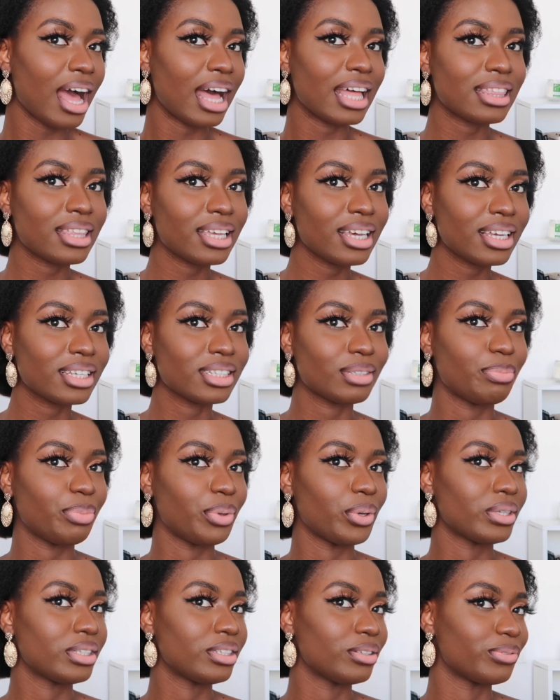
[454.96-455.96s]
i think it's
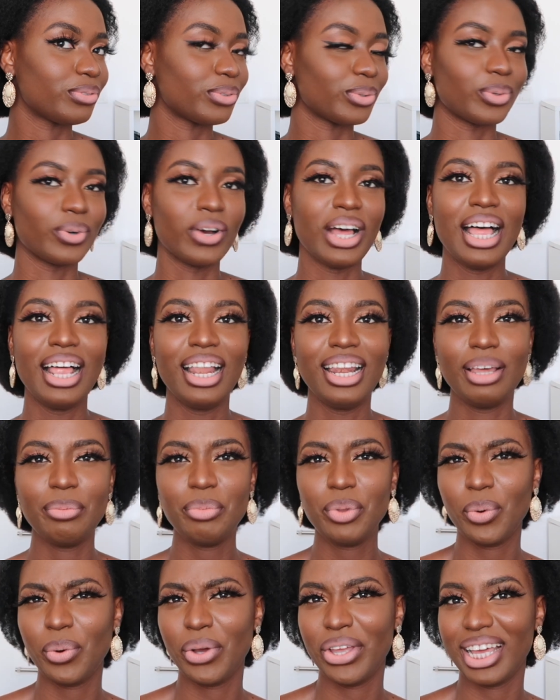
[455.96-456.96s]
beautiful let
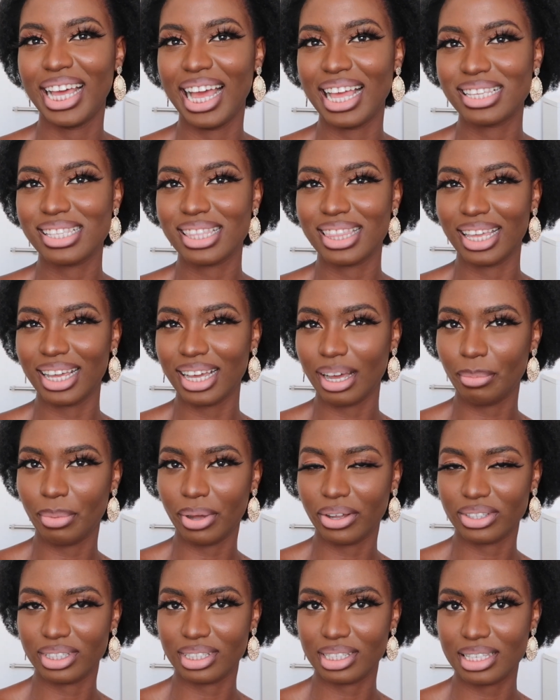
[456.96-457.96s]
me know what you guys think
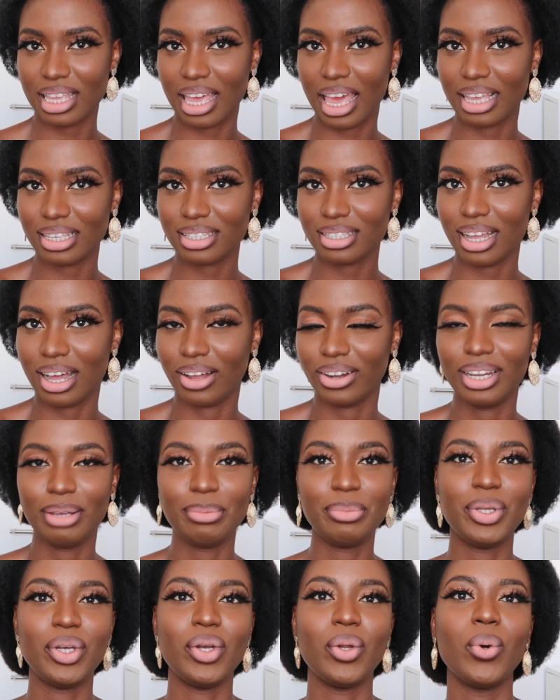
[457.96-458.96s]
about this hairstyle
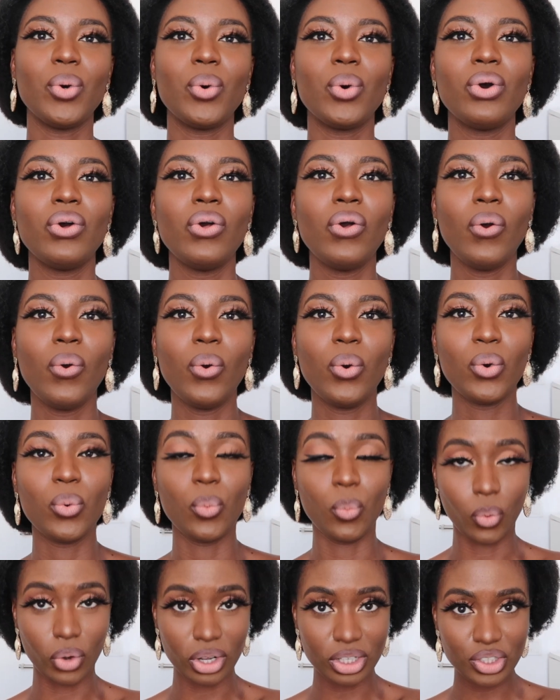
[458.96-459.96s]
let me know
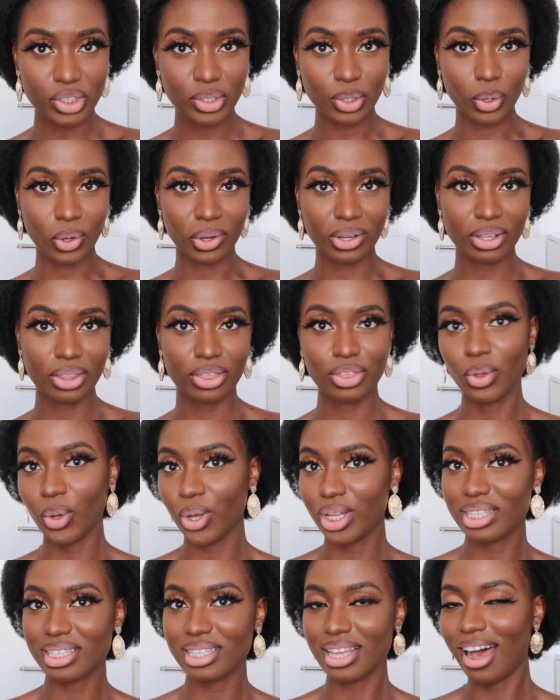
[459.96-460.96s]
what your
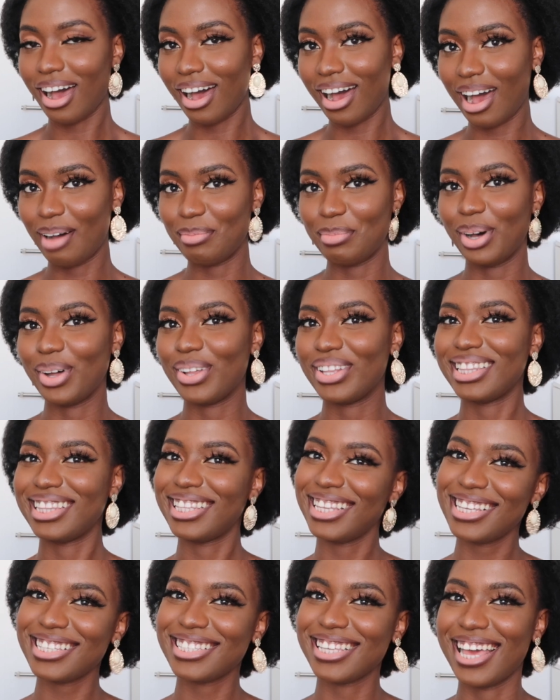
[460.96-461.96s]
thoughts are about
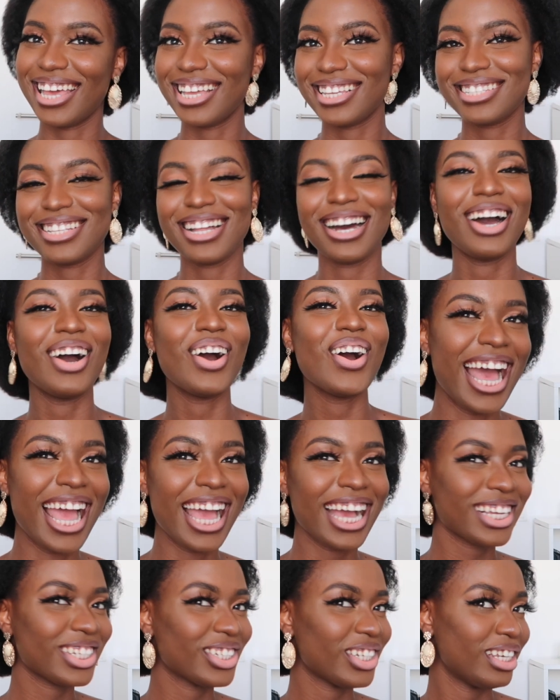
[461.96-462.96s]
this hairstyle i
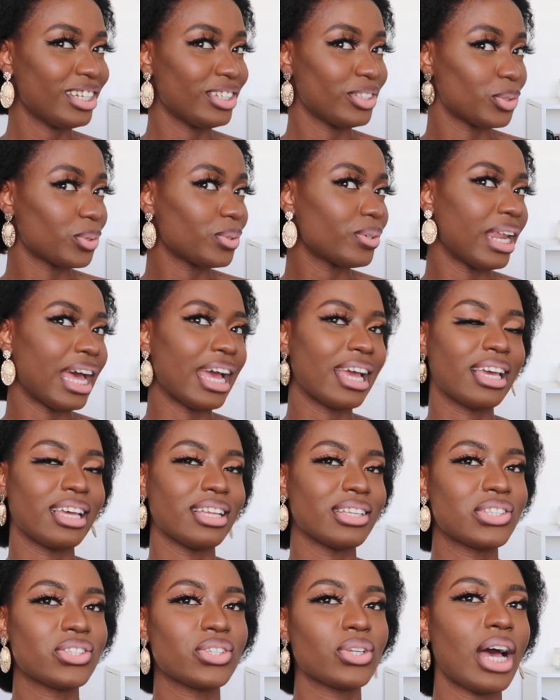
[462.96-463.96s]
actually do like
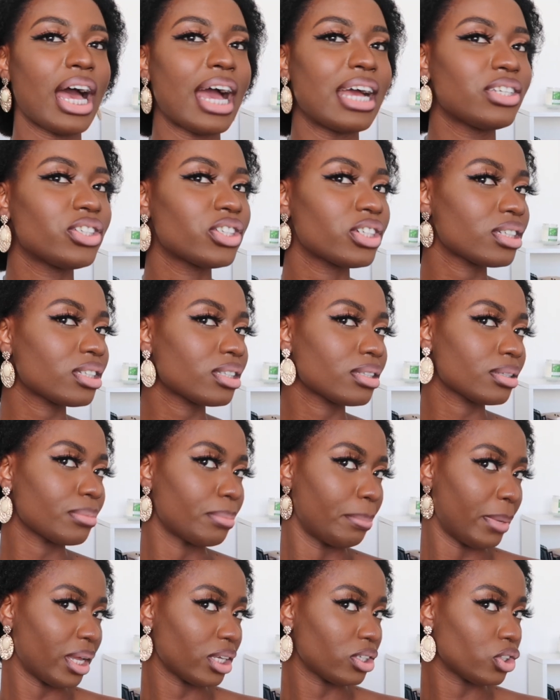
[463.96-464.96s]
it so i just
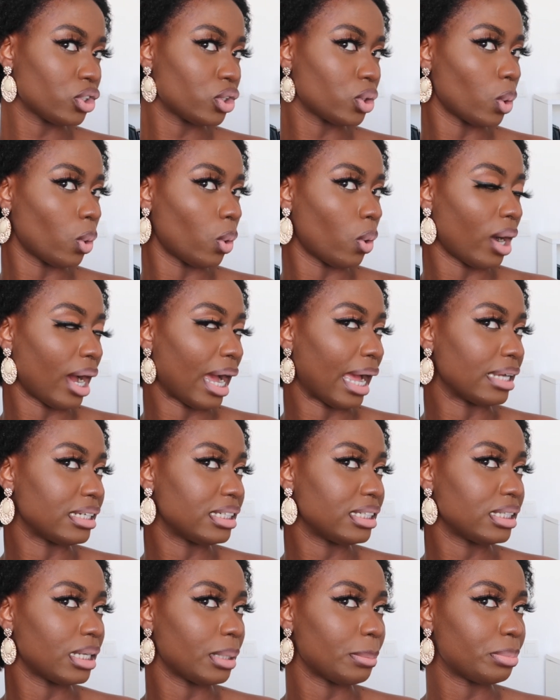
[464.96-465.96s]
made sure i
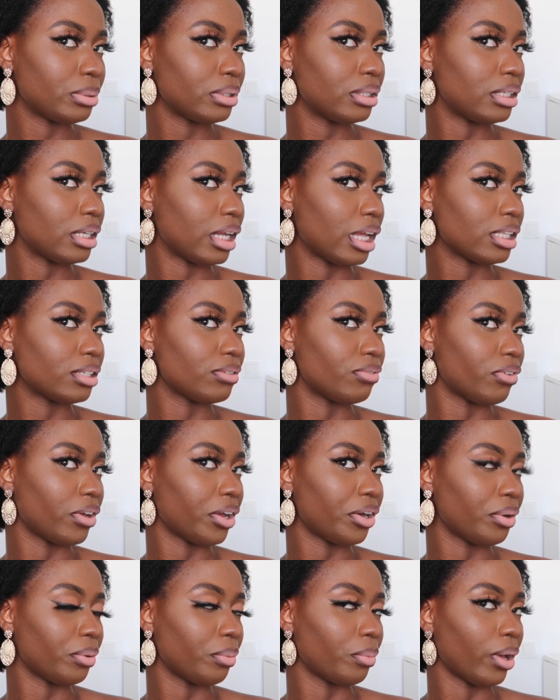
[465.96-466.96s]
shaped it
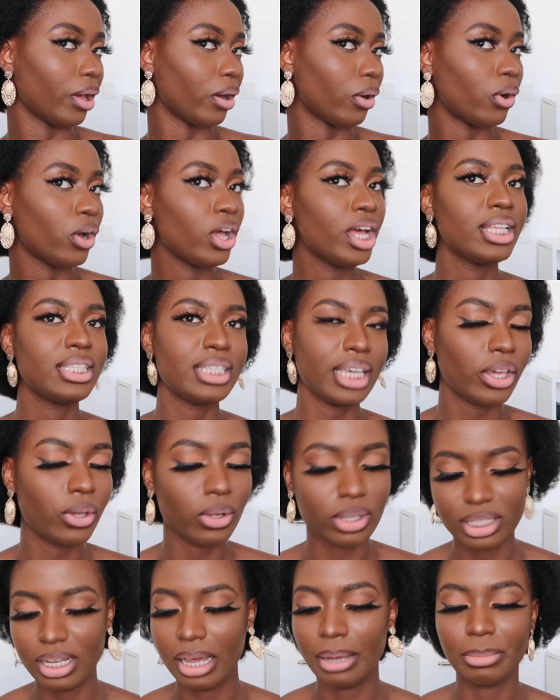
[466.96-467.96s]
very well take
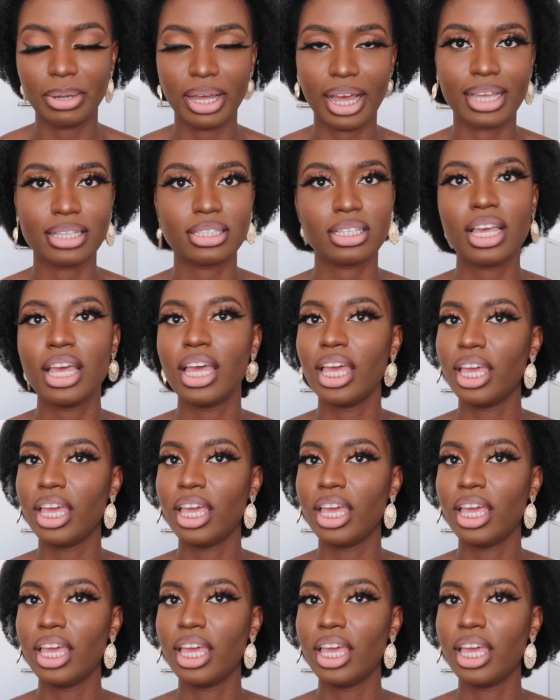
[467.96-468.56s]
your time guys